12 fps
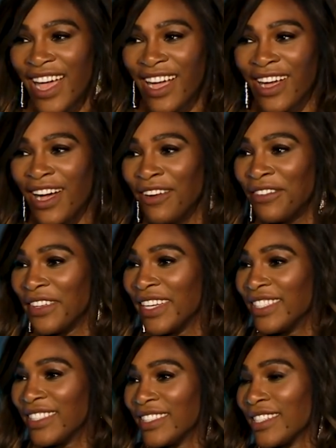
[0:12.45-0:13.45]

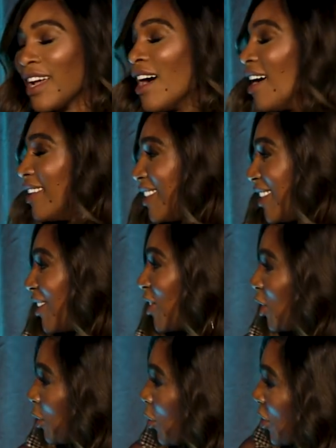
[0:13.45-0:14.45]
confidence is a constant
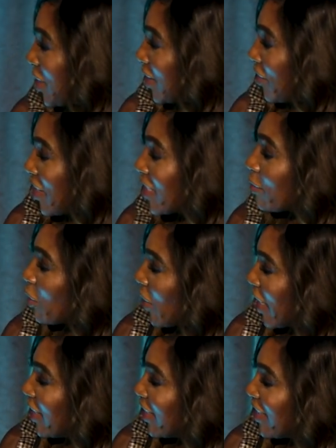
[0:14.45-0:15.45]
source of
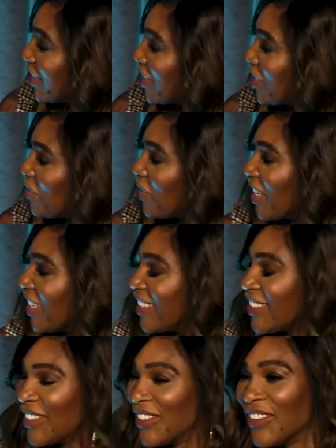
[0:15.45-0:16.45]
inspiration to me.
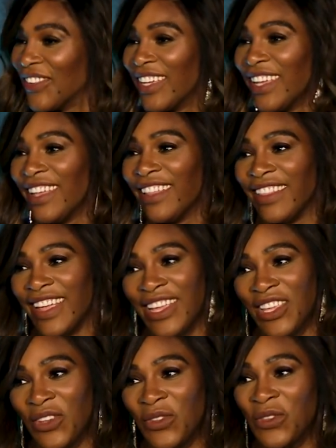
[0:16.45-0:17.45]
So
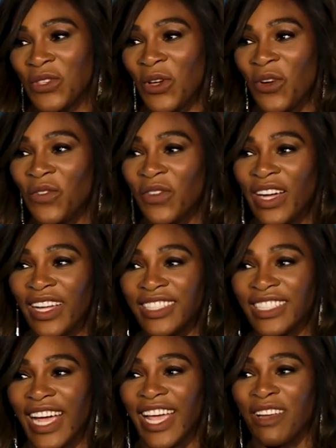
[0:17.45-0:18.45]
thank you so
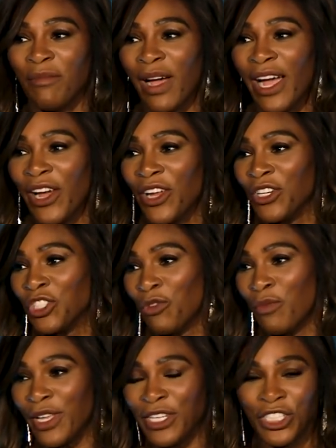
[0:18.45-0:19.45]
much. I admire your
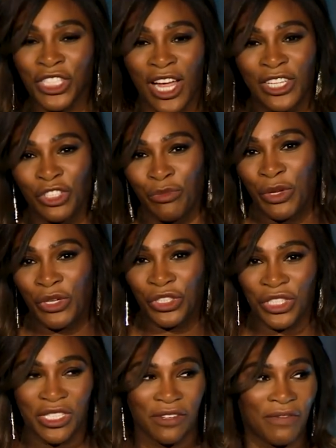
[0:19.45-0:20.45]
tremendous
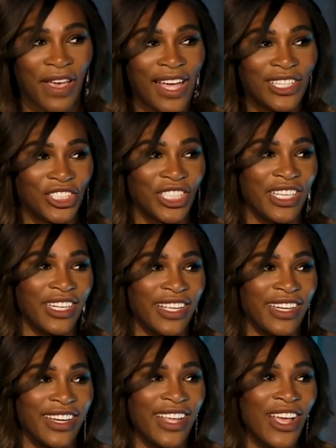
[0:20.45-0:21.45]
contribution to fashion
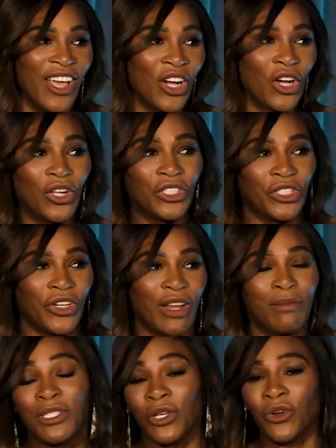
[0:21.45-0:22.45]
and culture, and
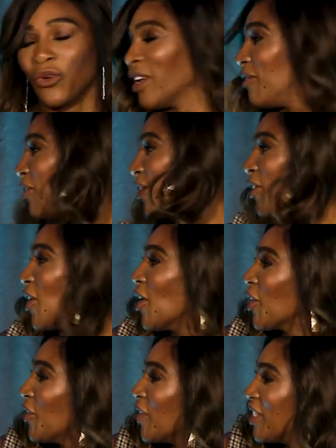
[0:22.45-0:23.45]
I'm so grateful to call
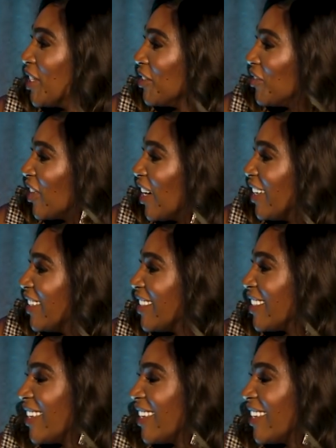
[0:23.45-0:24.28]
you a dear friend.